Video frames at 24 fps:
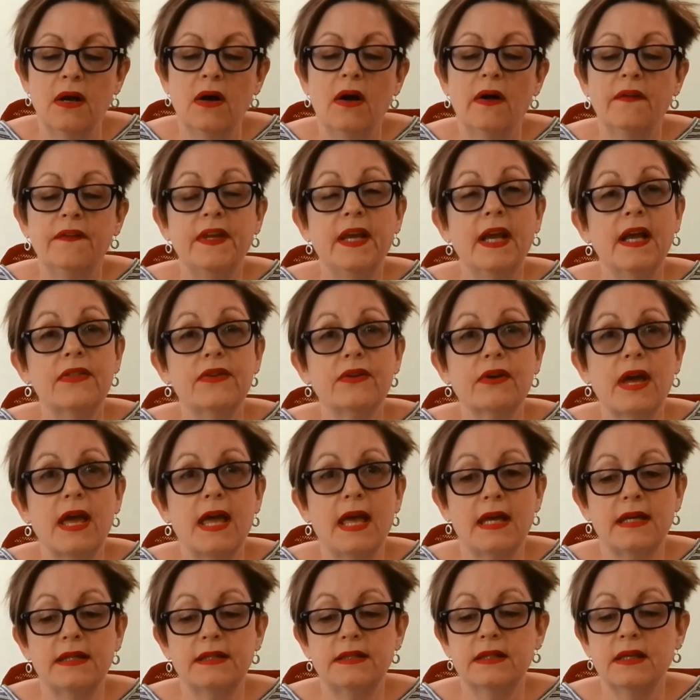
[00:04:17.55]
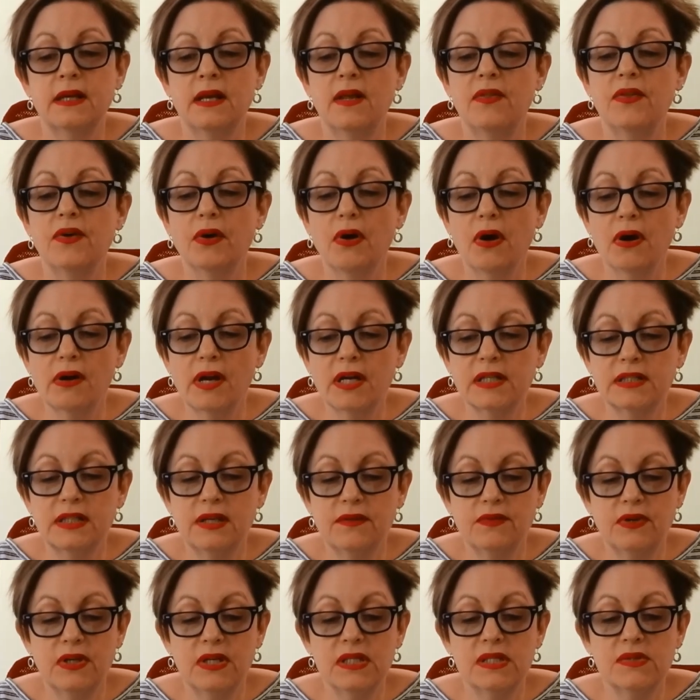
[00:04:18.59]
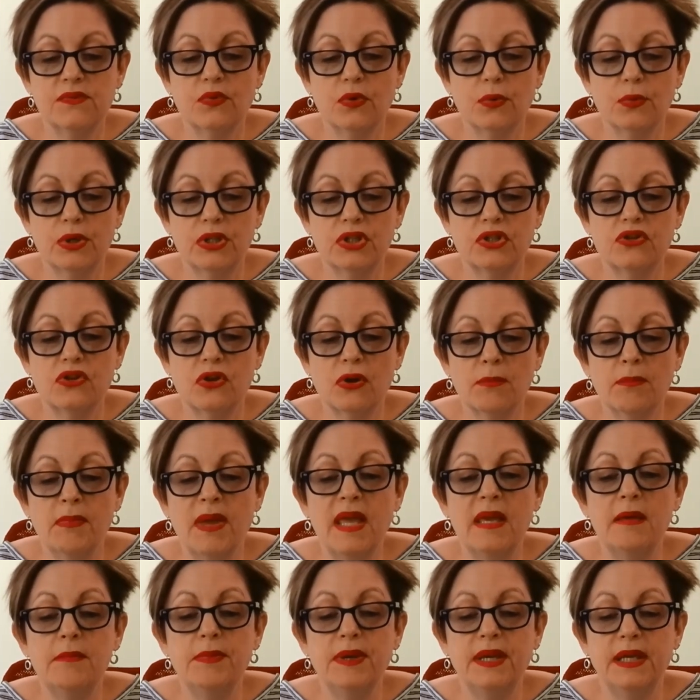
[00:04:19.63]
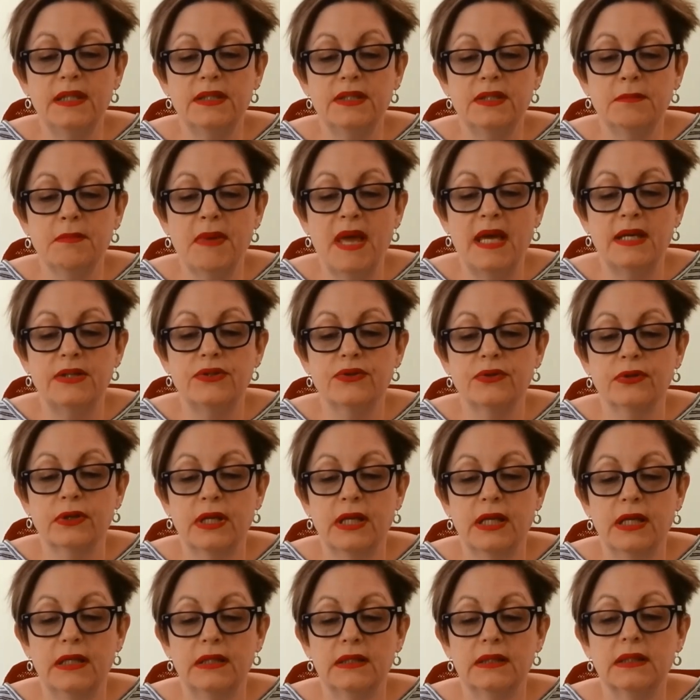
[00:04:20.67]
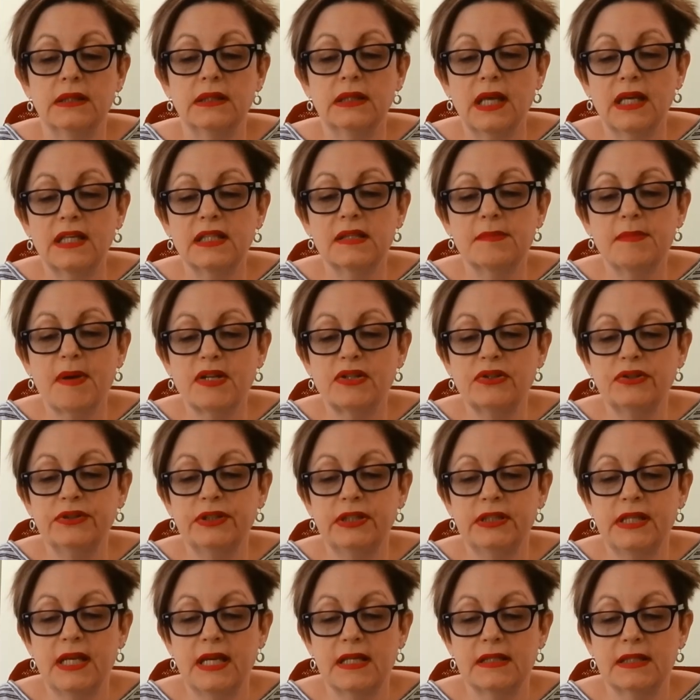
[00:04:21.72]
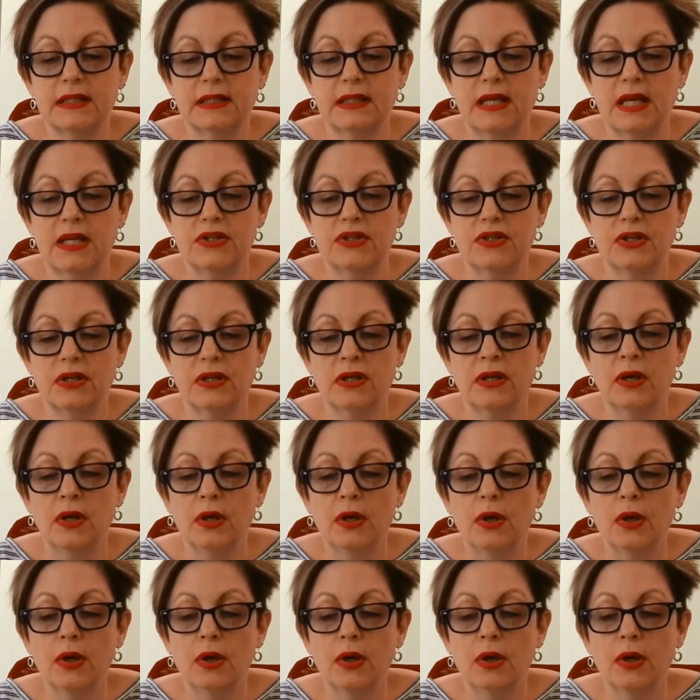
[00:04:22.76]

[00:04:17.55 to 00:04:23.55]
On the other hand, there are activities for which there may be a demand or need, like specialty designation,